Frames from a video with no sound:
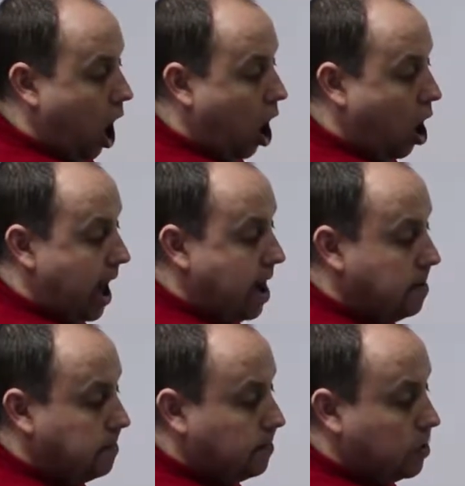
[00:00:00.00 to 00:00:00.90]

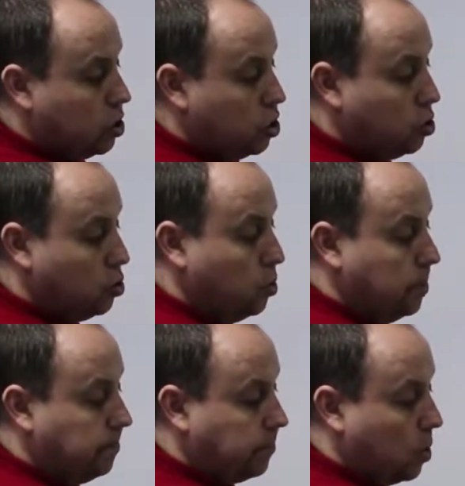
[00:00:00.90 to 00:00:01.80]
I,
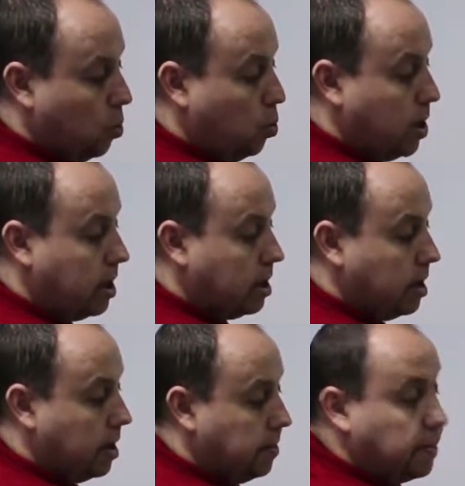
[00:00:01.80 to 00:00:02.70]
you,
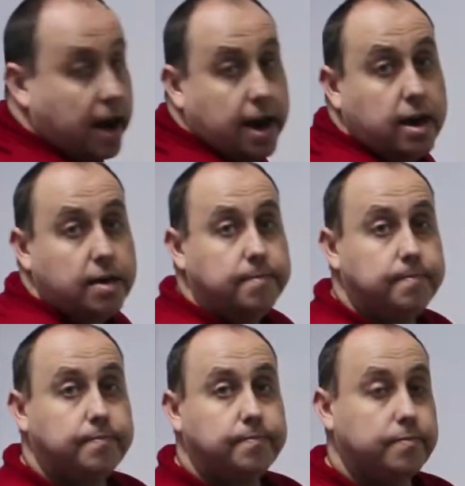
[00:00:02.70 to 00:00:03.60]
we, they
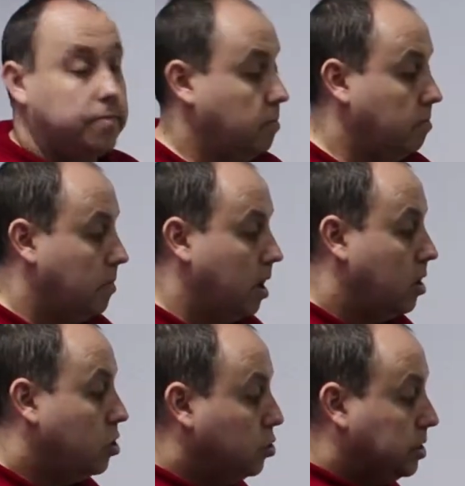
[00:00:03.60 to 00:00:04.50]

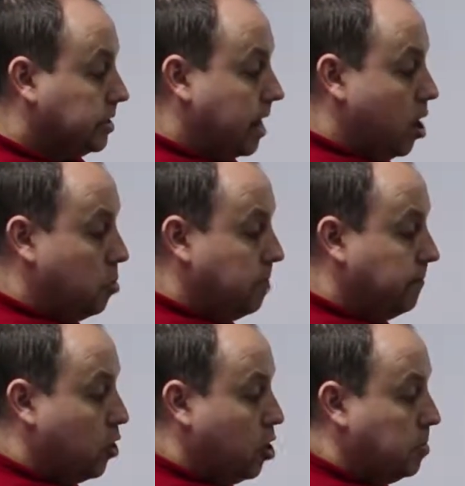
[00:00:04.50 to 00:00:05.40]
uses the
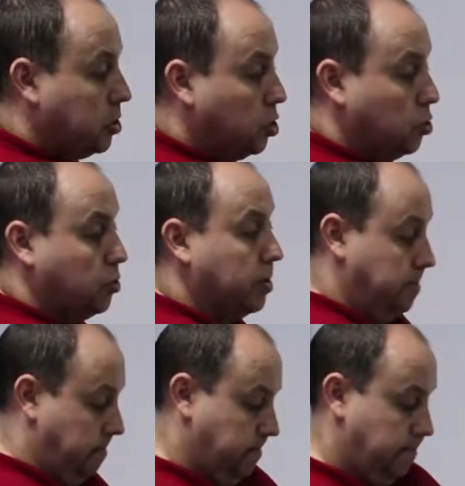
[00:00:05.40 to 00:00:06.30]
helping verb do,
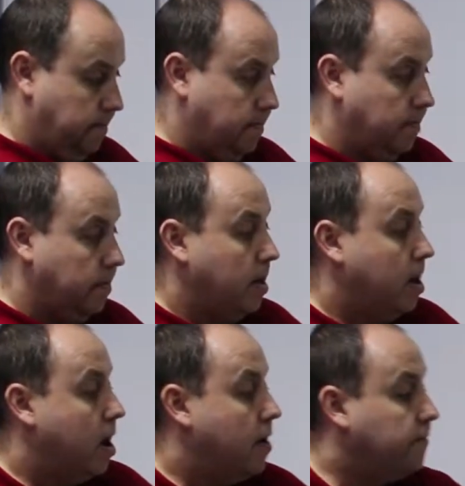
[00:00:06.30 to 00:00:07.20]

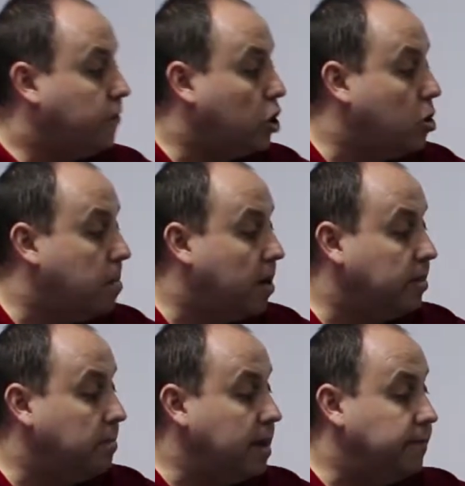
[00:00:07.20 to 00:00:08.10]
followed by
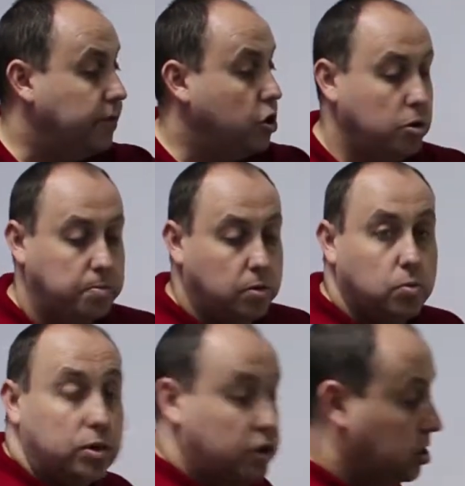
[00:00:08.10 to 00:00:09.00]
the main verb,
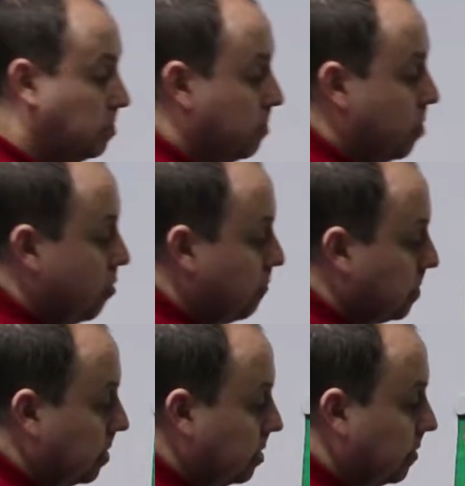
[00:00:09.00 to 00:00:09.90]
which is the
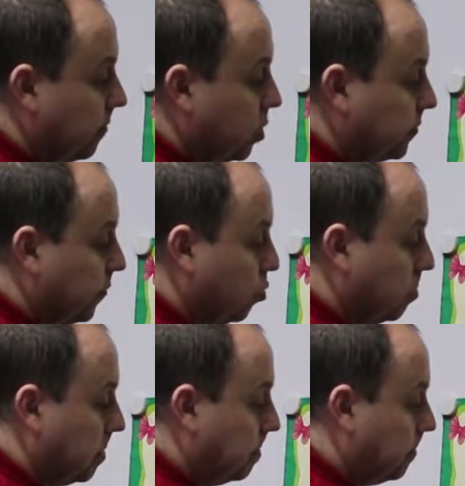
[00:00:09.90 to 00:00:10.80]
verb in the first
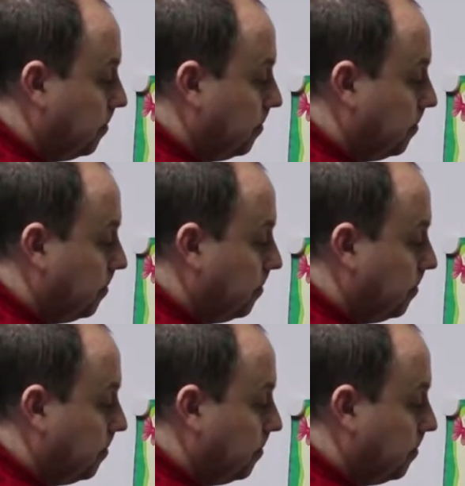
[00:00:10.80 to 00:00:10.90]
form.